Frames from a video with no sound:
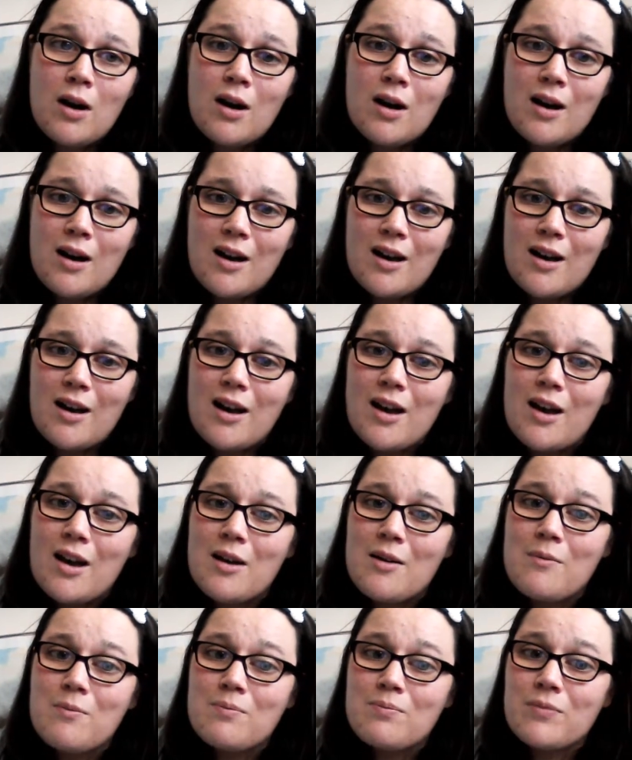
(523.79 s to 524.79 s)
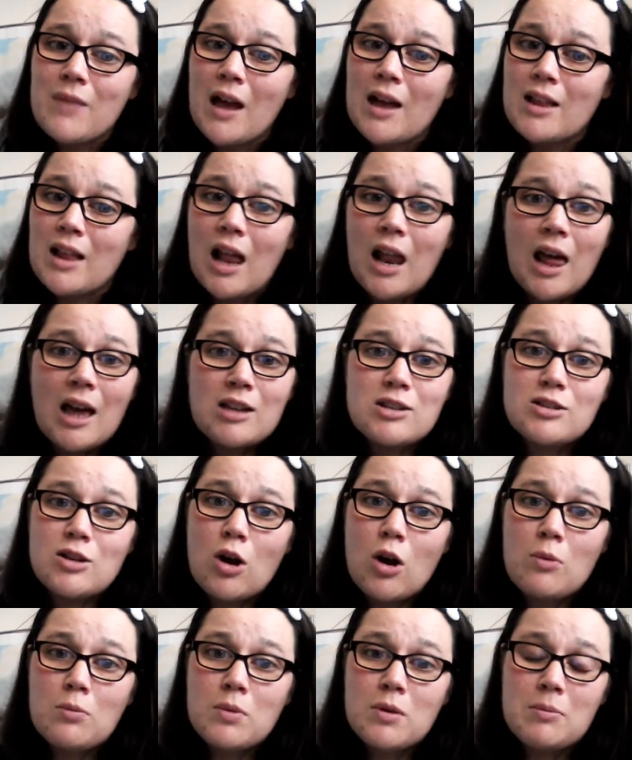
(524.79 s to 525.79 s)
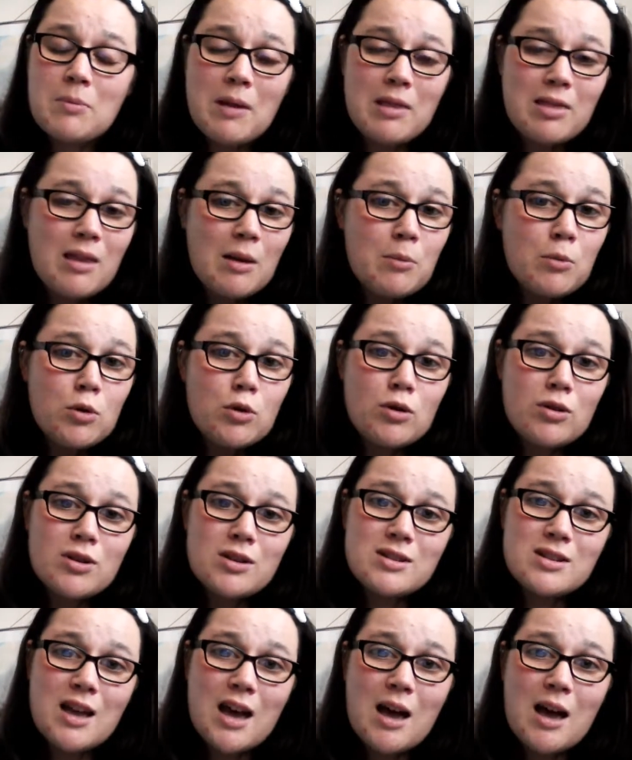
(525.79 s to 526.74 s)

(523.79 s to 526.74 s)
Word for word: um, and I like to compliment them all the time.